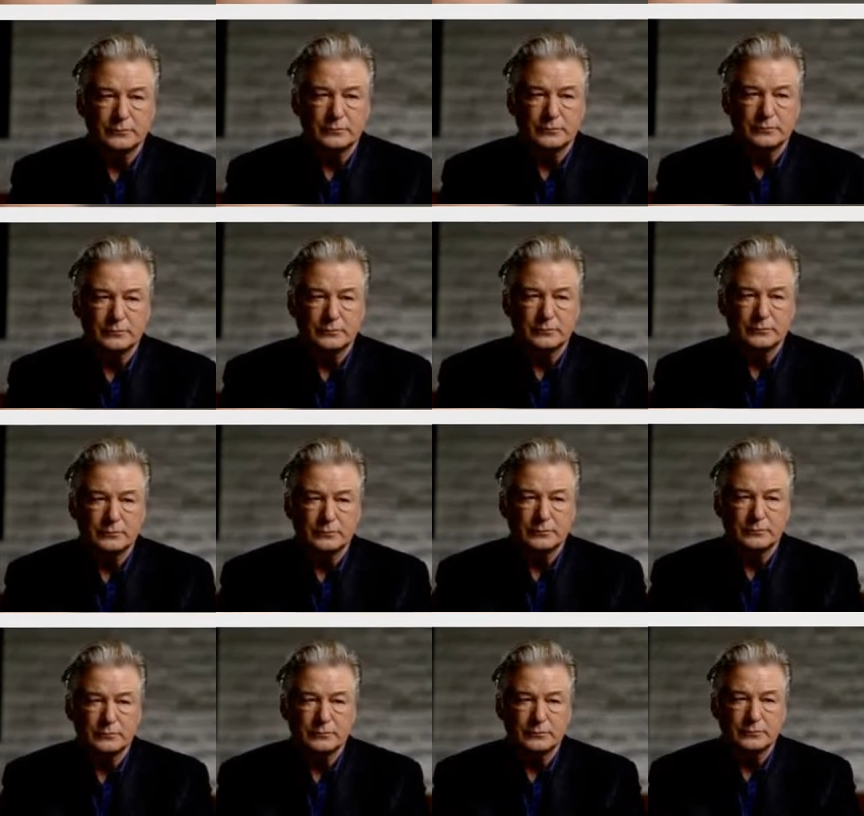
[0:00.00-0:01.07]

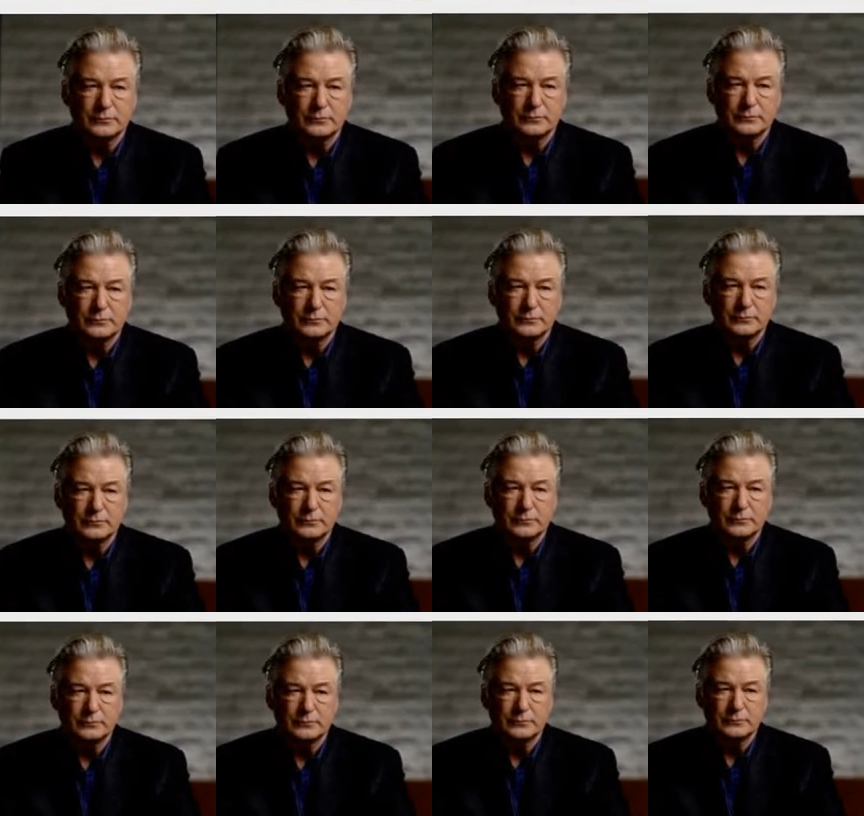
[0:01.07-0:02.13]

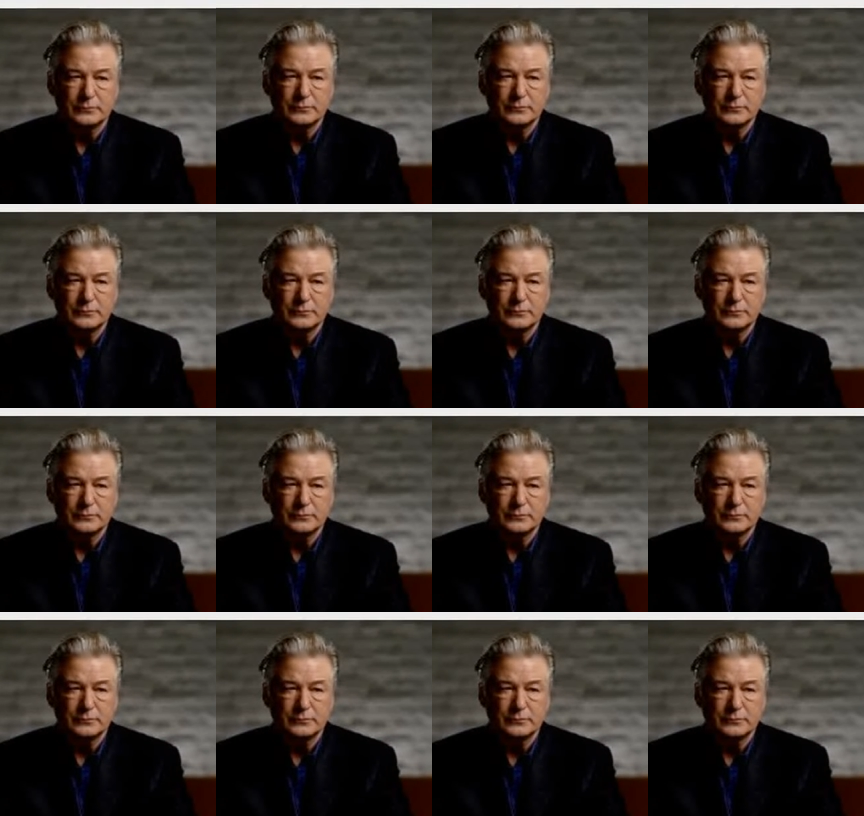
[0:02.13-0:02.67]
(silence)